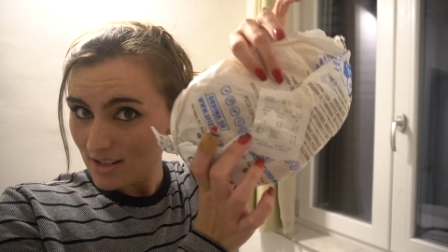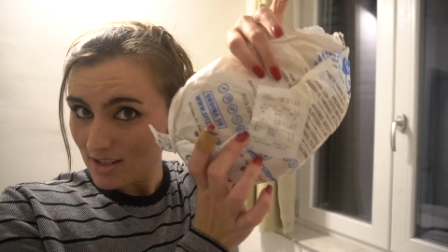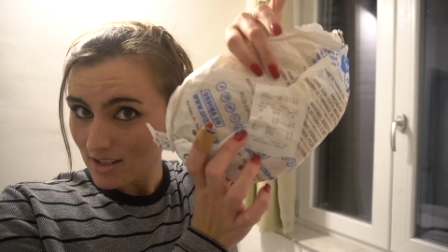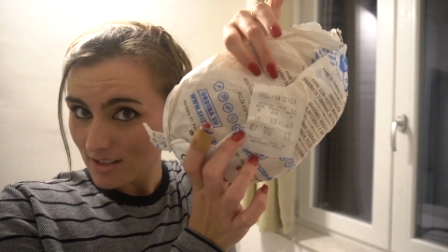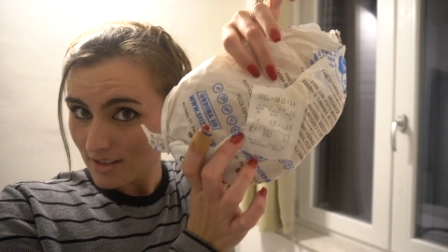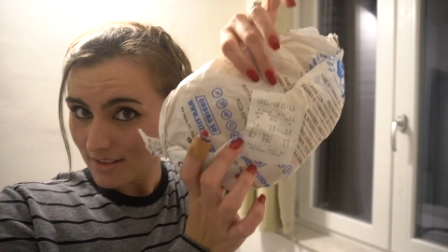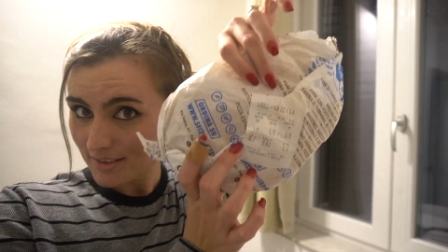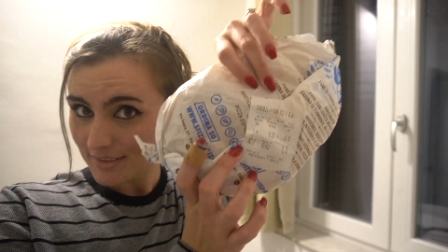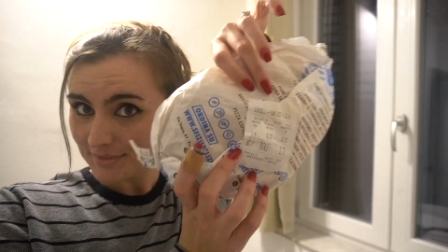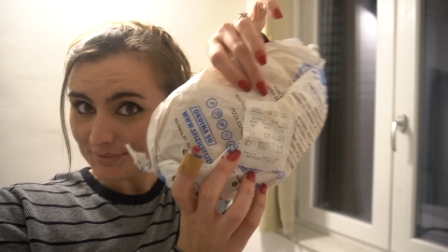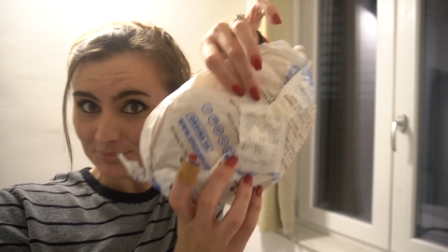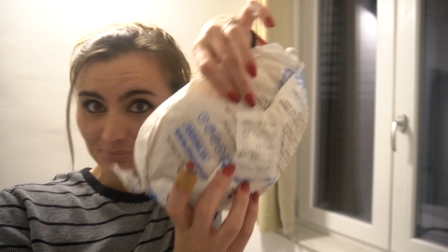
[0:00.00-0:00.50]

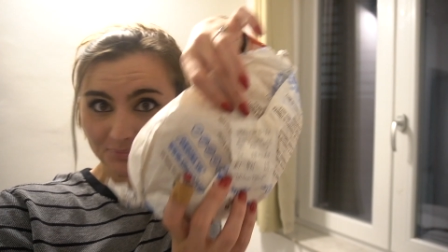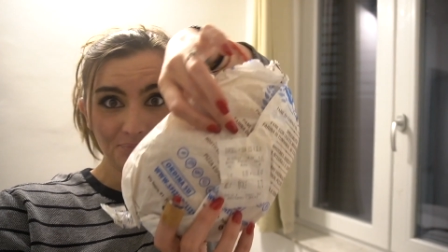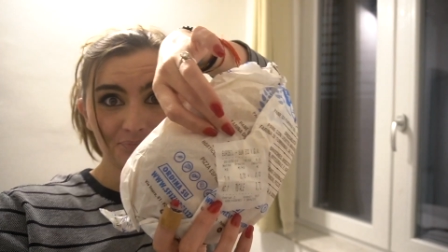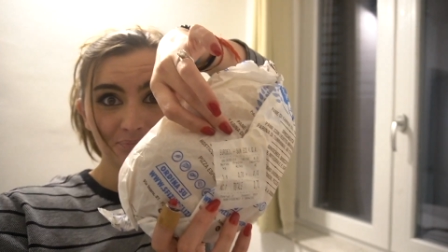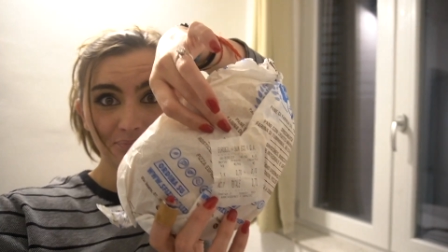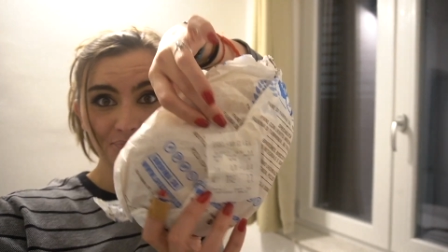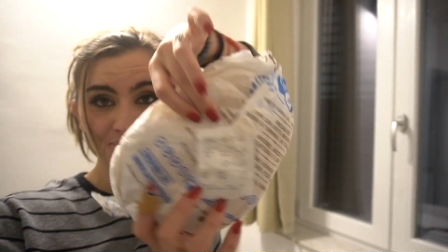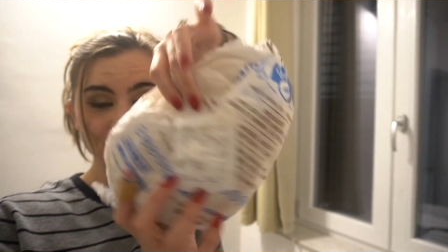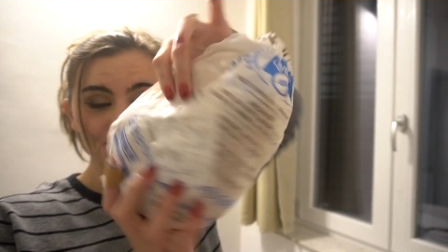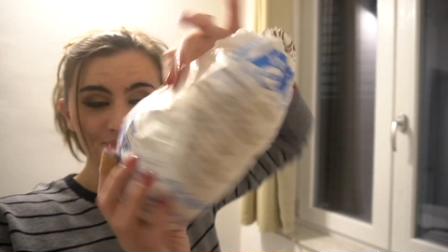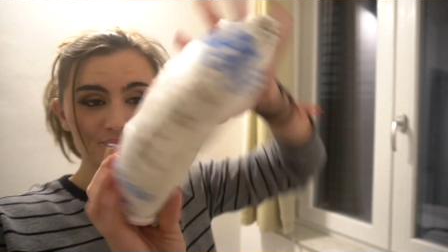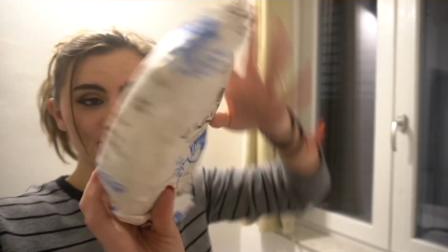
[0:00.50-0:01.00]

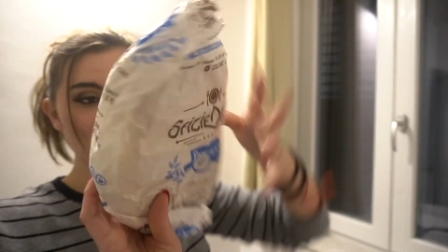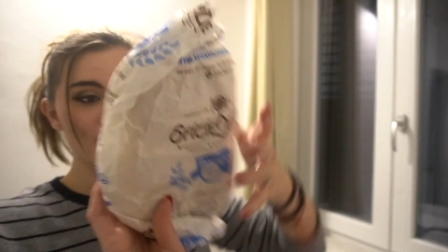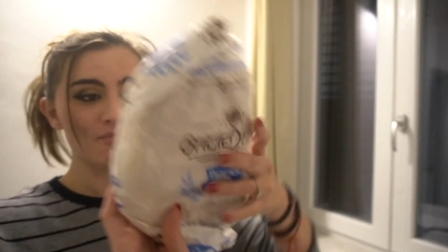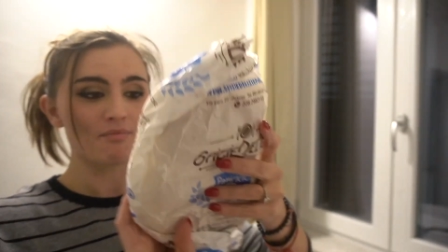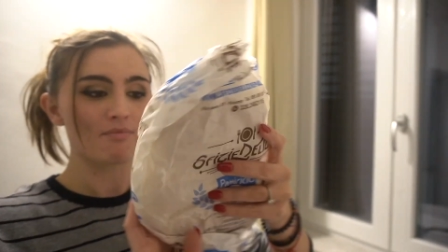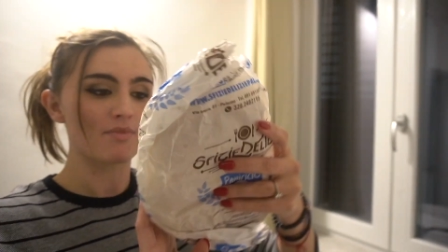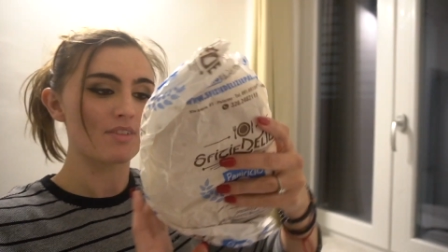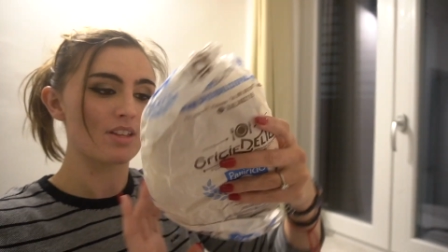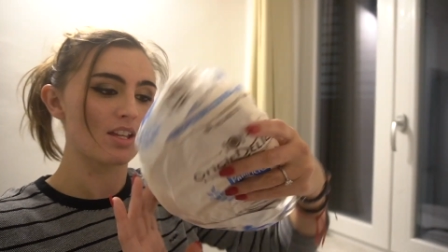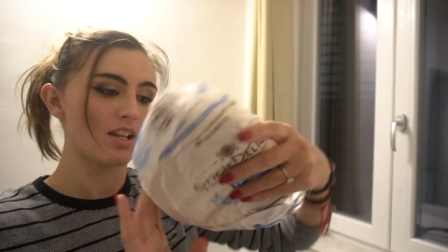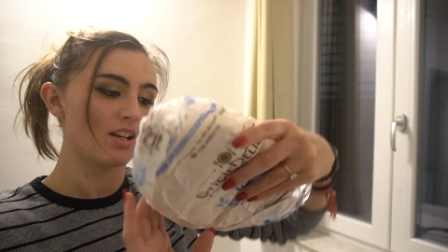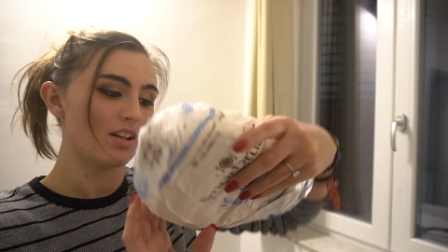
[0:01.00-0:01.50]

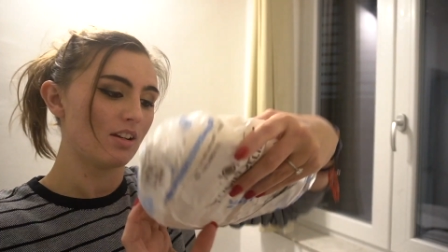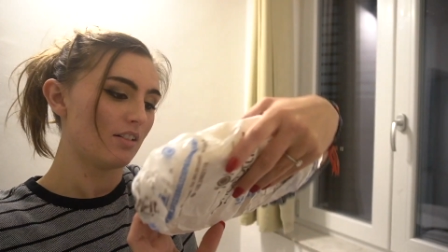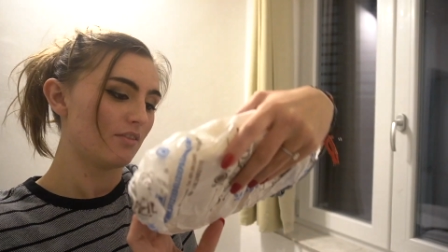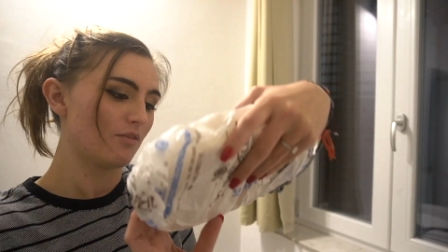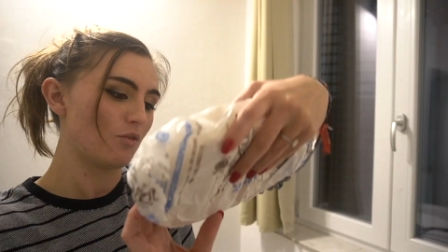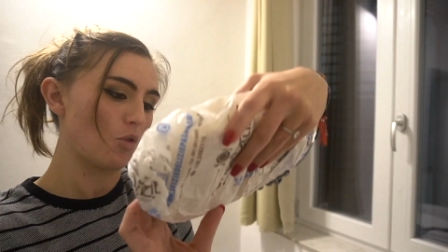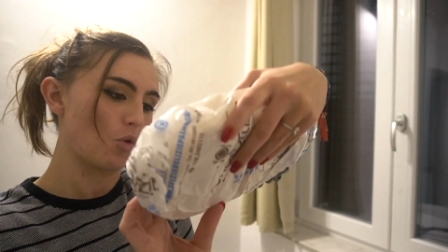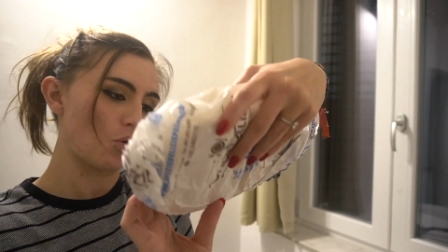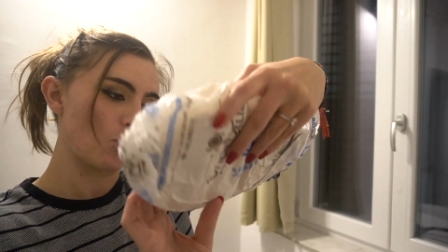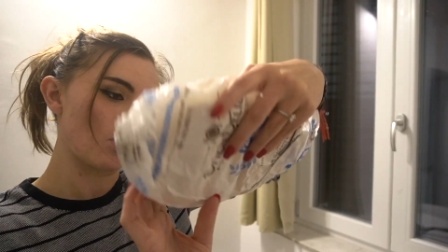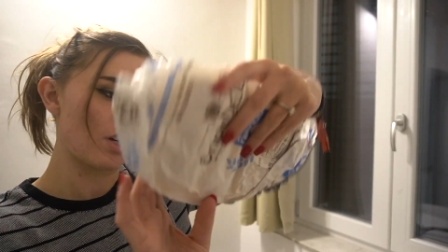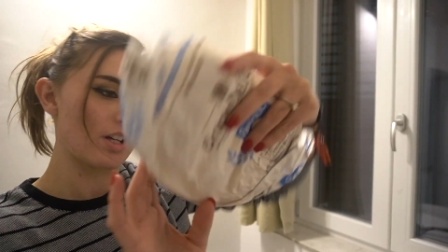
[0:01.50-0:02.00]

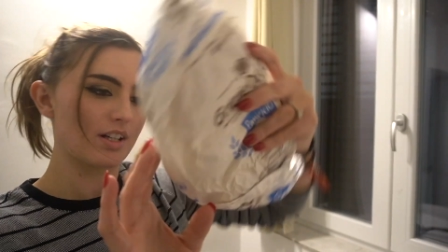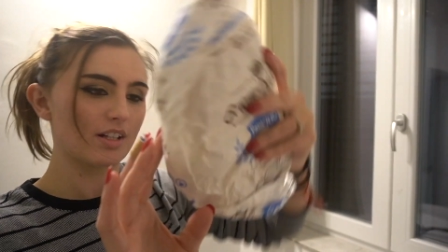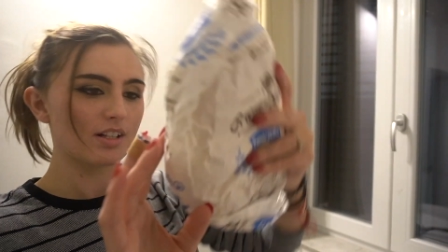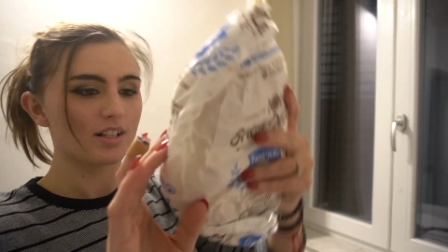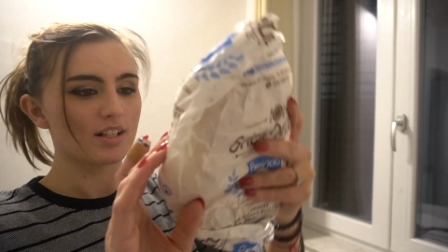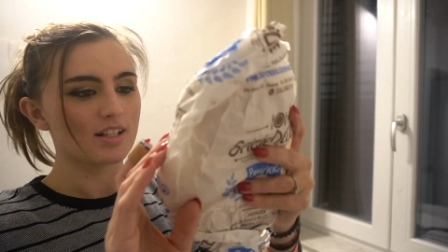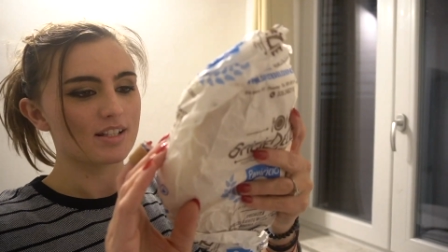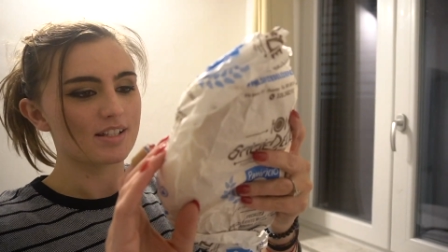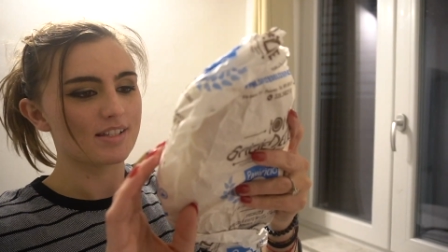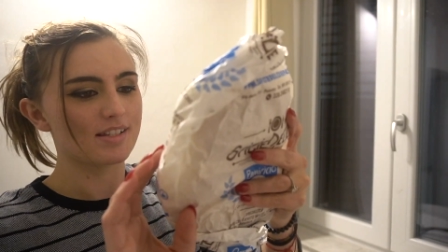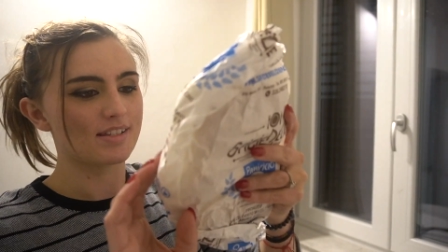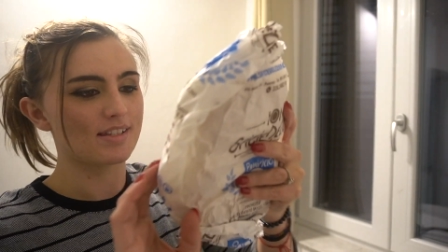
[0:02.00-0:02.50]
for
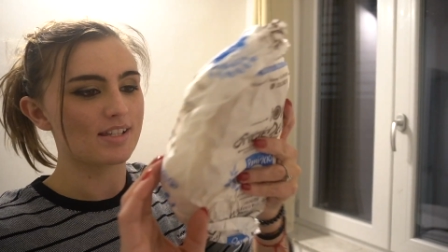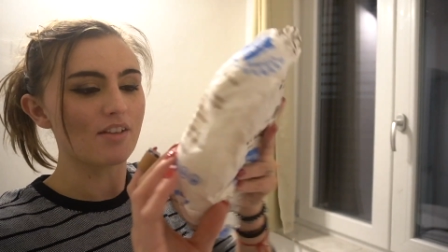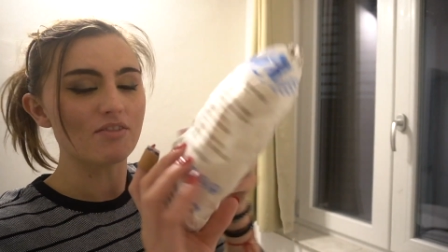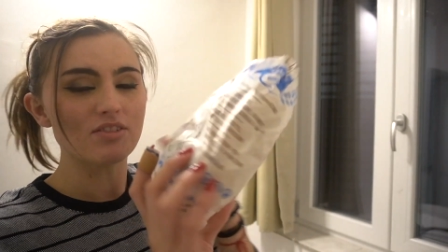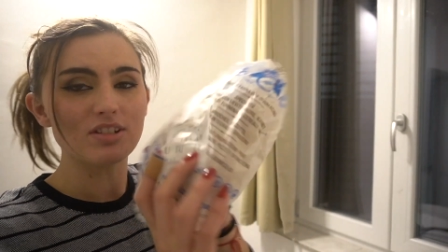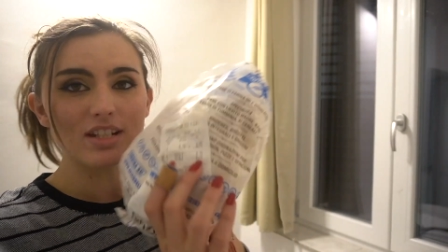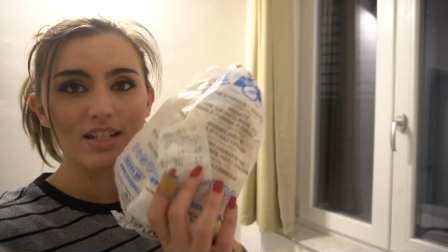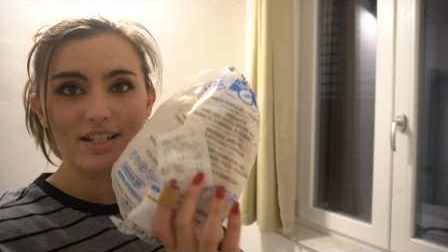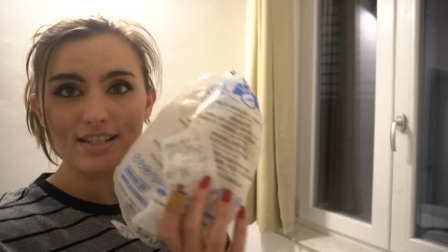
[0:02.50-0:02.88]
70